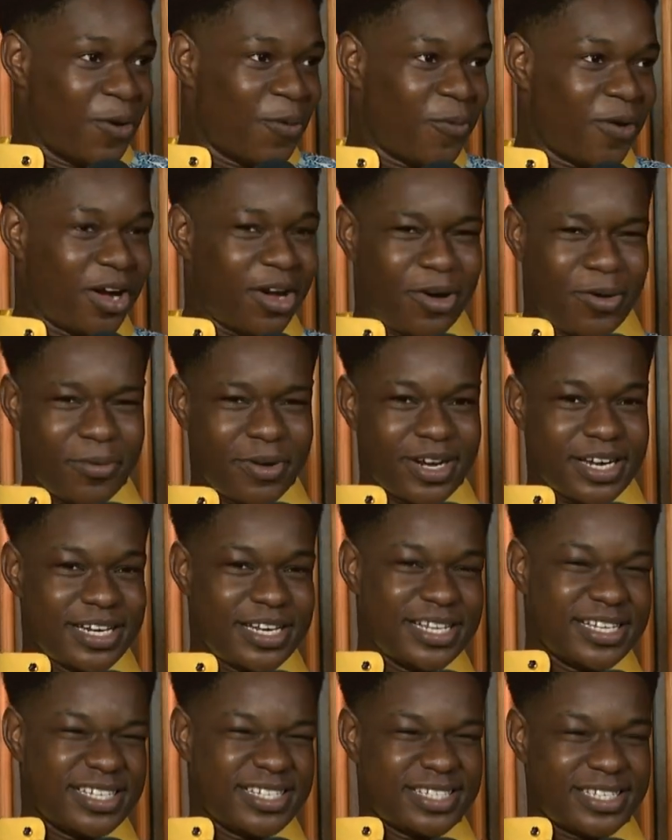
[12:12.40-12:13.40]
Well, what it
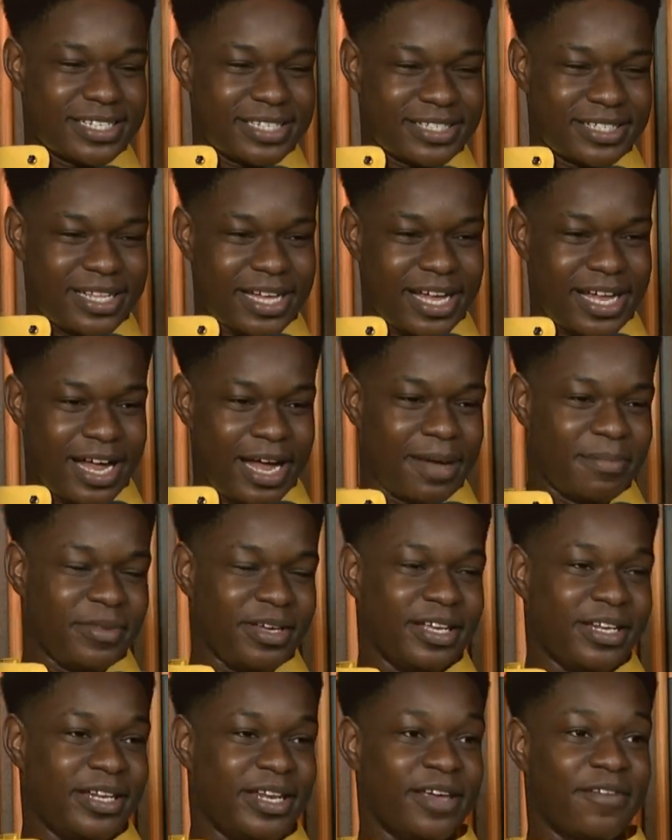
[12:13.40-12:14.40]
is that I
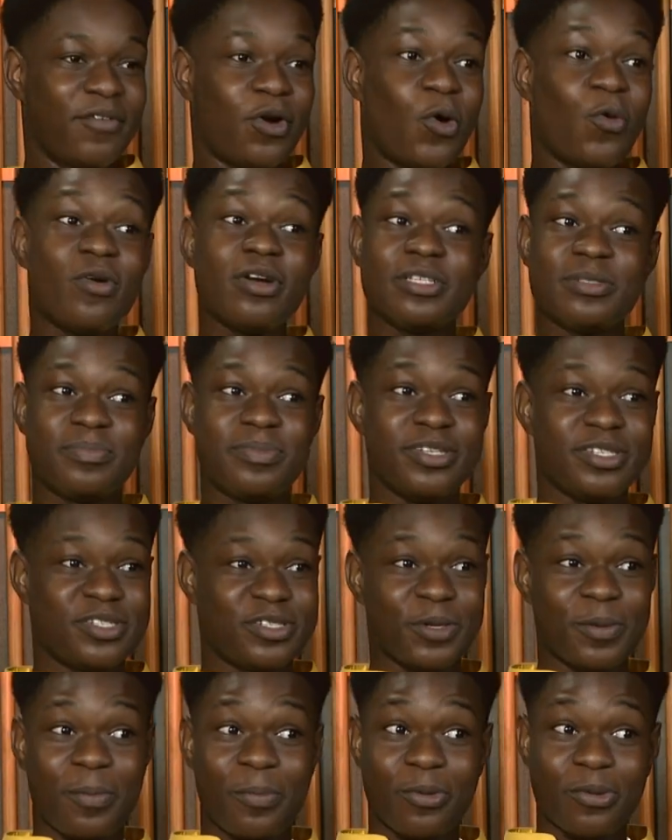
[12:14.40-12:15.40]
mean they've always been
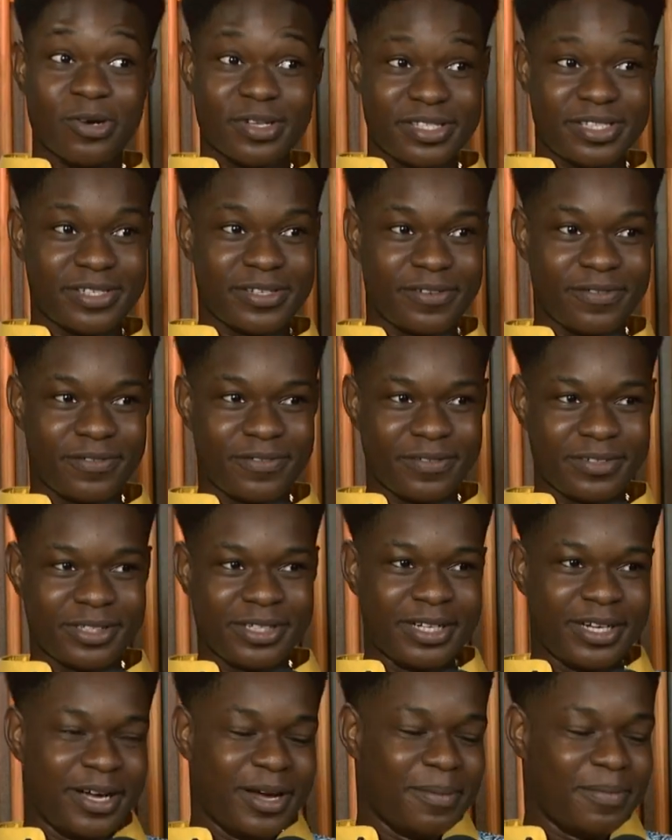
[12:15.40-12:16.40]
supportive,
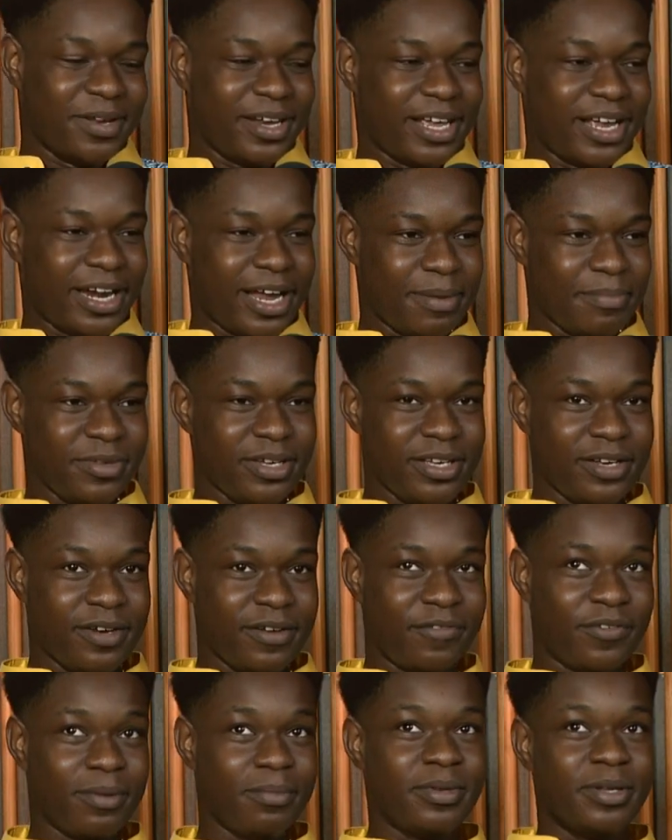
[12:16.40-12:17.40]
but then I mean
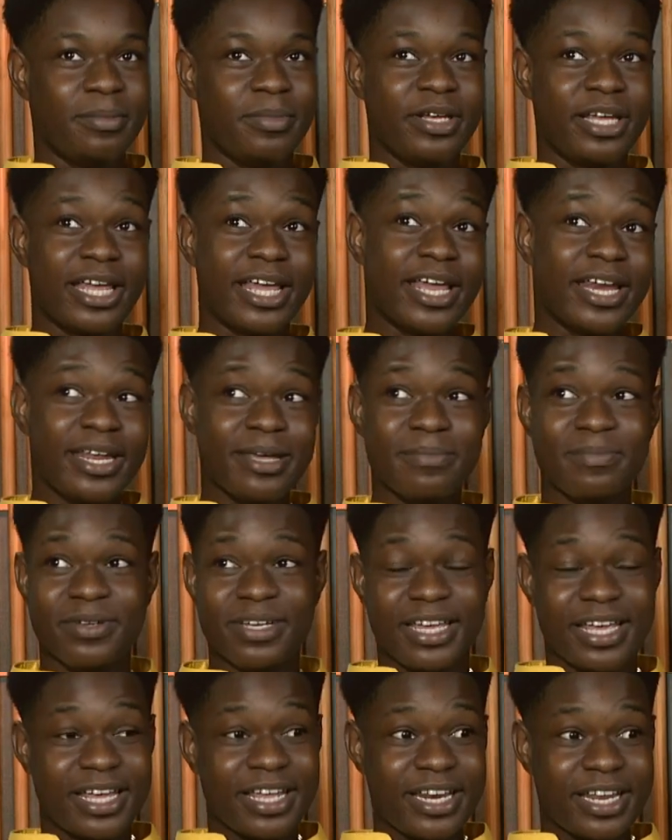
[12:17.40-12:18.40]
from the
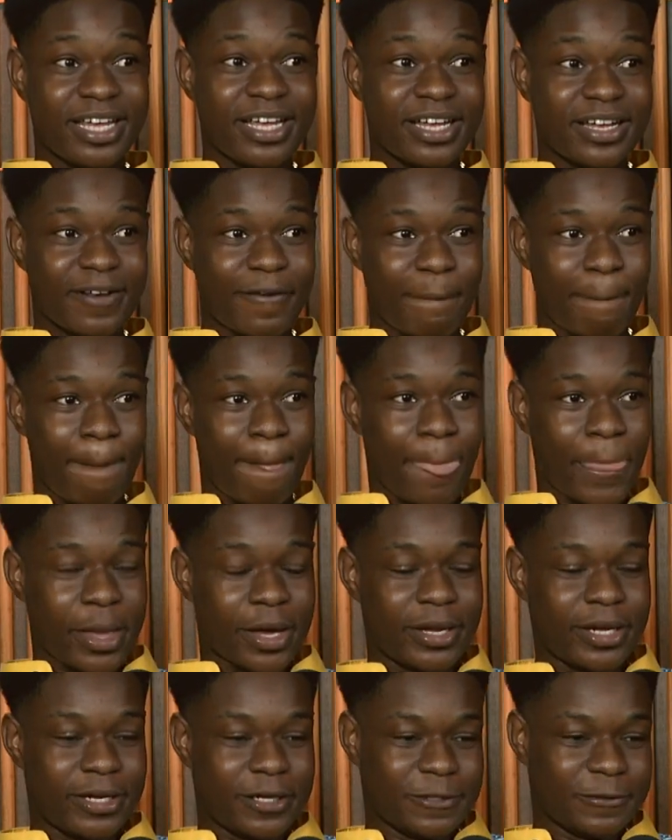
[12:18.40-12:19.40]
beginning,
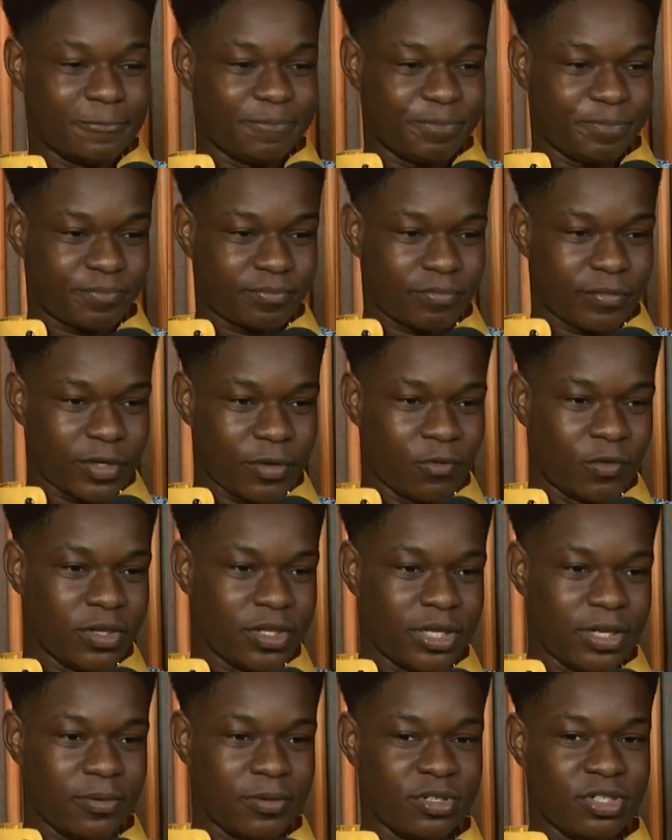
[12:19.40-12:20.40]

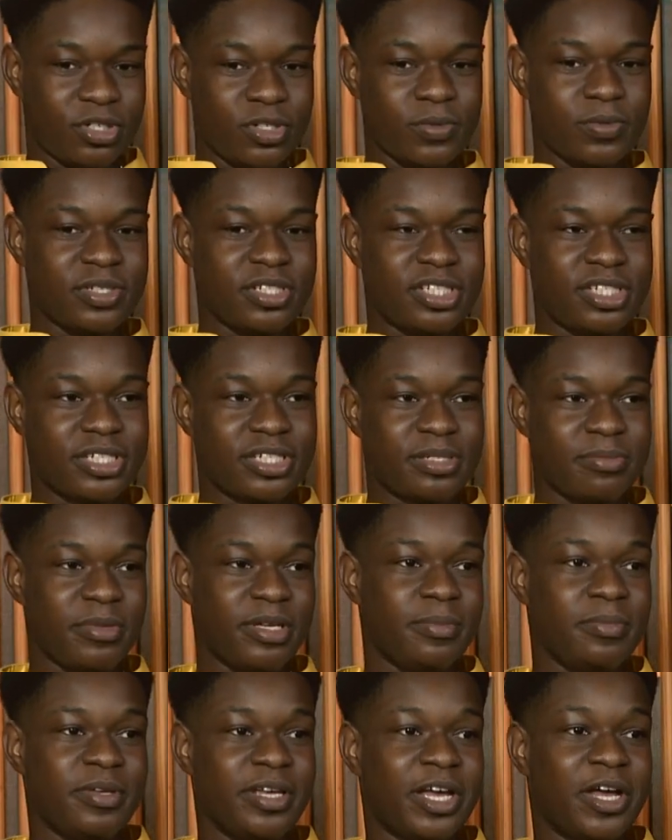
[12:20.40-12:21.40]
what they would do is just
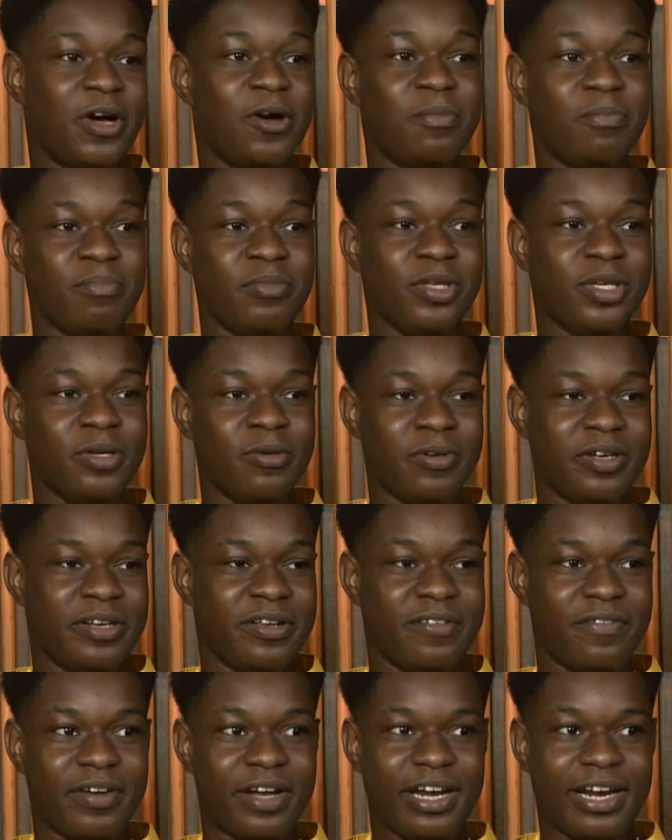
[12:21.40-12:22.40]
maybe help me with
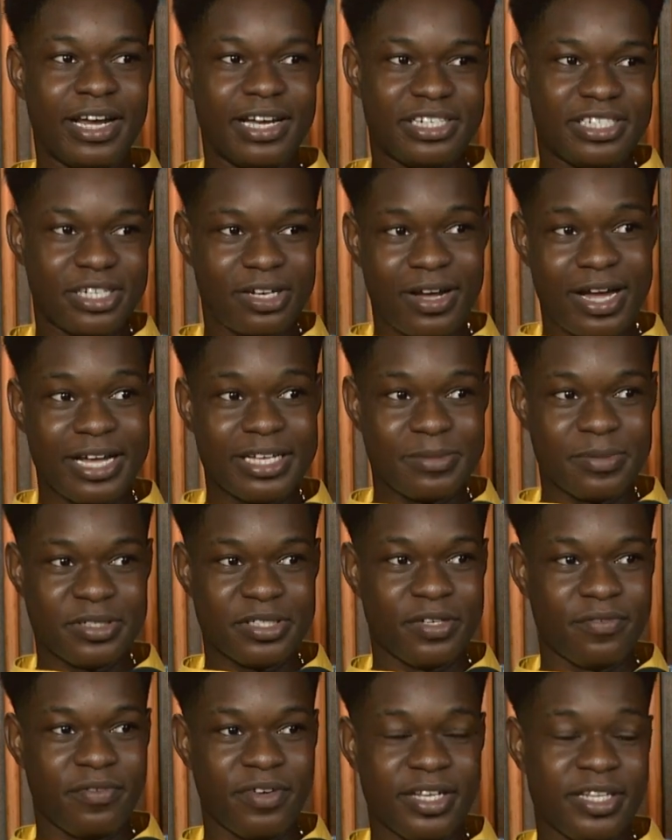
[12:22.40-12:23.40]
the financial aspect
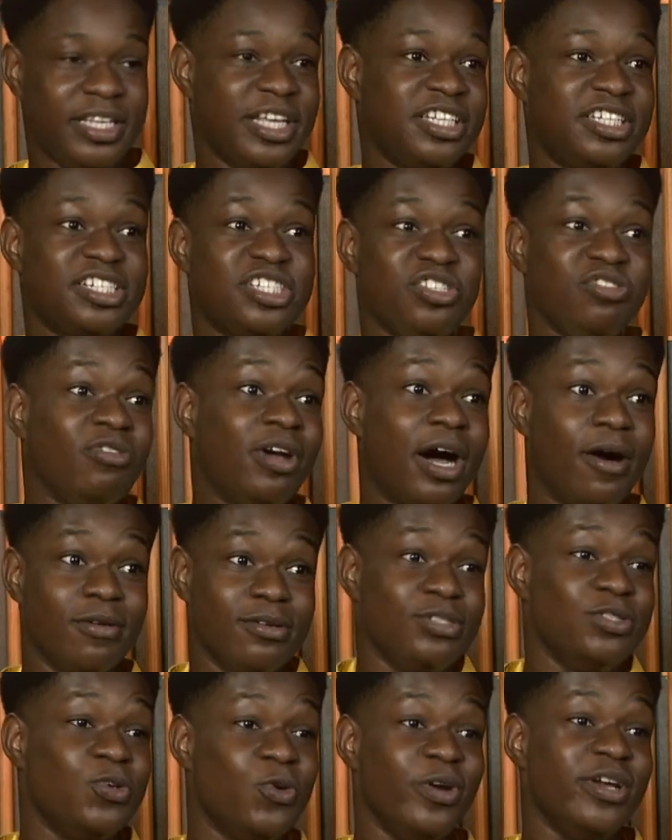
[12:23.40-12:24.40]
of it. They just knew I
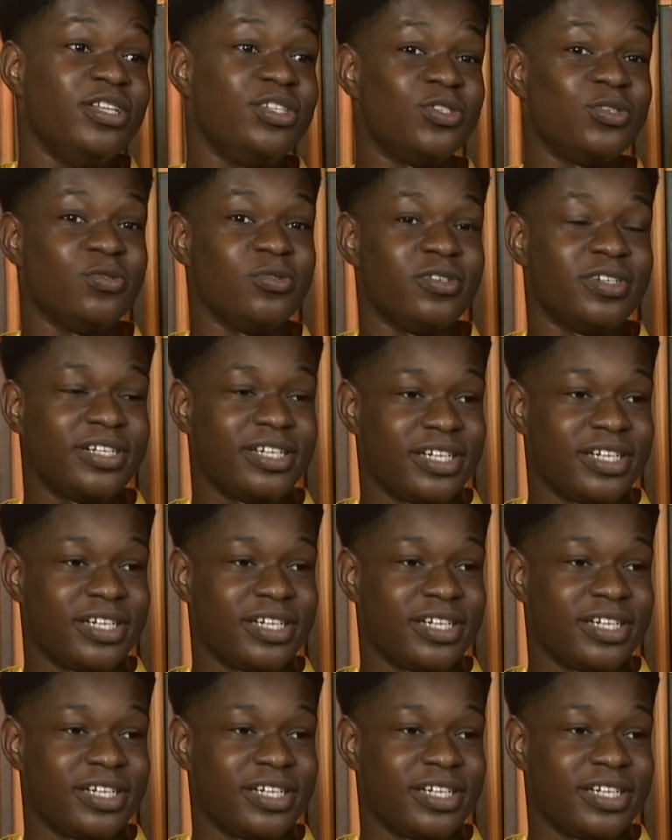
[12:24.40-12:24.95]
was going to.